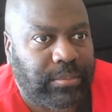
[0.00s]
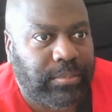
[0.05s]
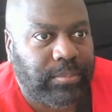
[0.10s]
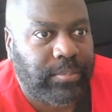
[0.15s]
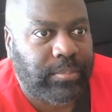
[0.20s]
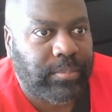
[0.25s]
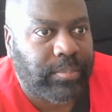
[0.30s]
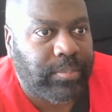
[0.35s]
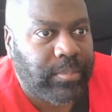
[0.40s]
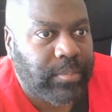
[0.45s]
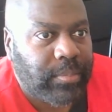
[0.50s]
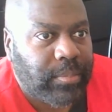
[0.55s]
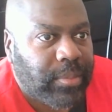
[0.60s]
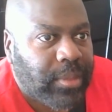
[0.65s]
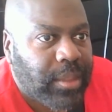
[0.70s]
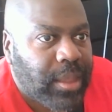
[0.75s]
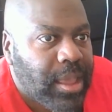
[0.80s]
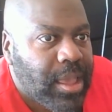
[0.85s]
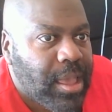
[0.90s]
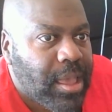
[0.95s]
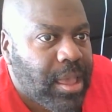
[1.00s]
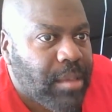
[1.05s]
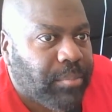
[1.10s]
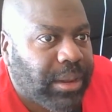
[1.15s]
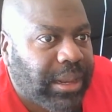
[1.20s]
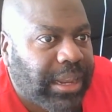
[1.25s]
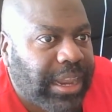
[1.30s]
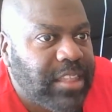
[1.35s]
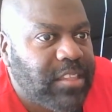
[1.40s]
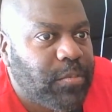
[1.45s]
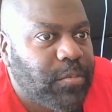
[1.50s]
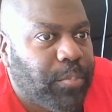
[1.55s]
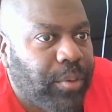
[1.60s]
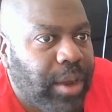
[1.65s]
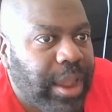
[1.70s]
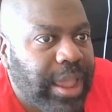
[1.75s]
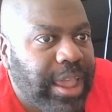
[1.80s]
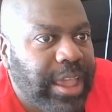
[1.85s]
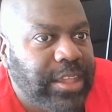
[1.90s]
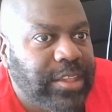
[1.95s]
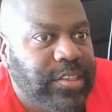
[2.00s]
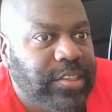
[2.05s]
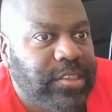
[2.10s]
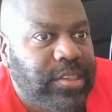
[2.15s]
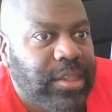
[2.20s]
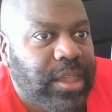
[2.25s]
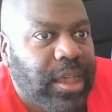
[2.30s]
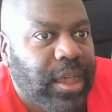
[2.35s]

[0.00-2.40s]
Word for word: But let's praise